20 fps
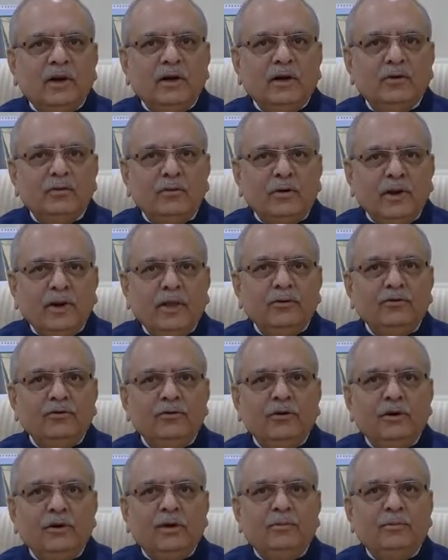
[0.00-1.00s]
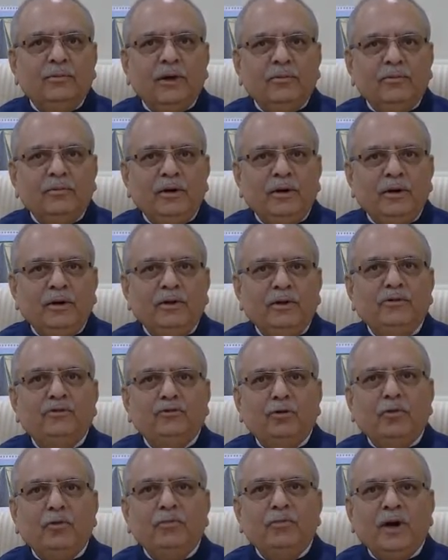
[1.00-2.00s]
and to raise your capability
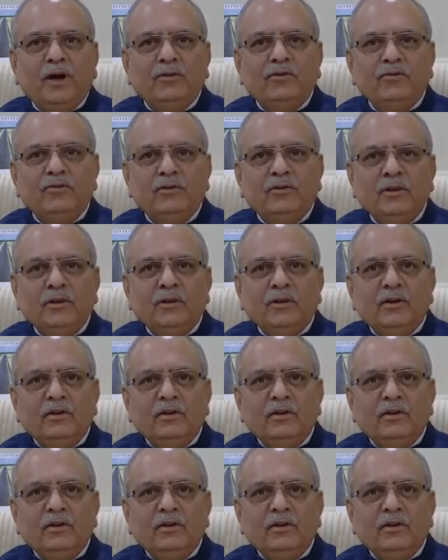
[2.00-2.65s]
so much